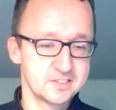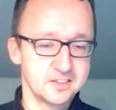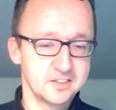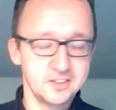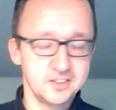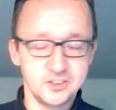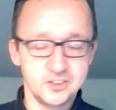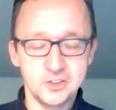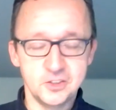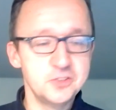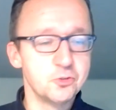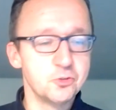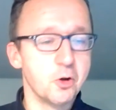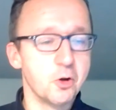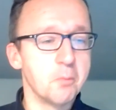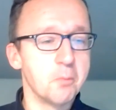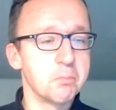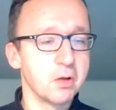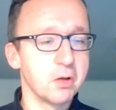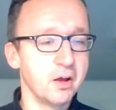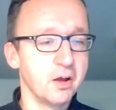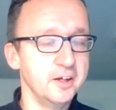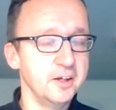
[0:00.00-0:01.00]
You need to
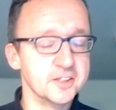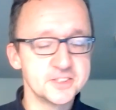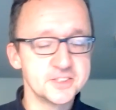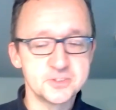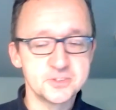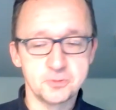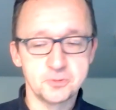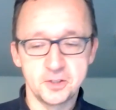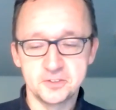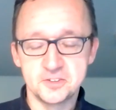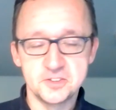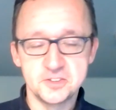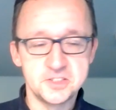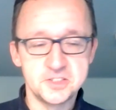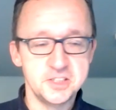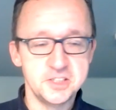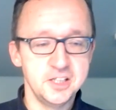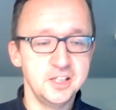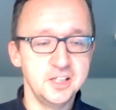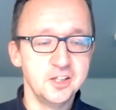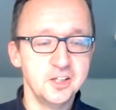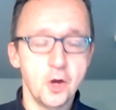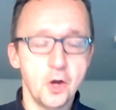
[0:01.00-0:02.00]
apply a
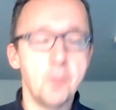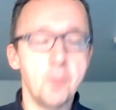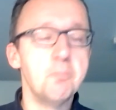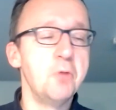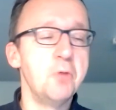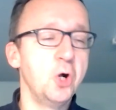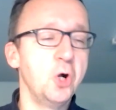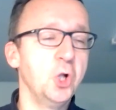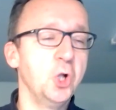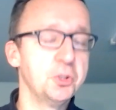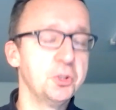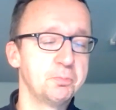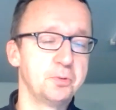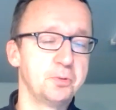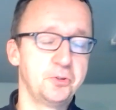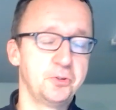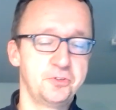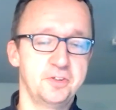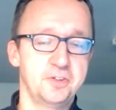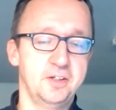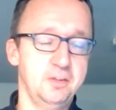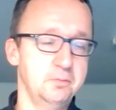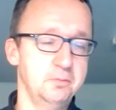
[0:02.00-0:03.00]
strategy multiple
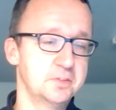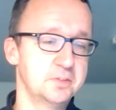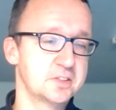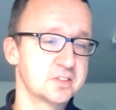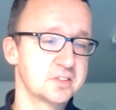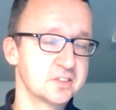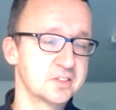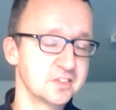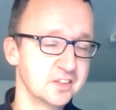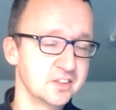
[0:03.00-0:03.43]
times.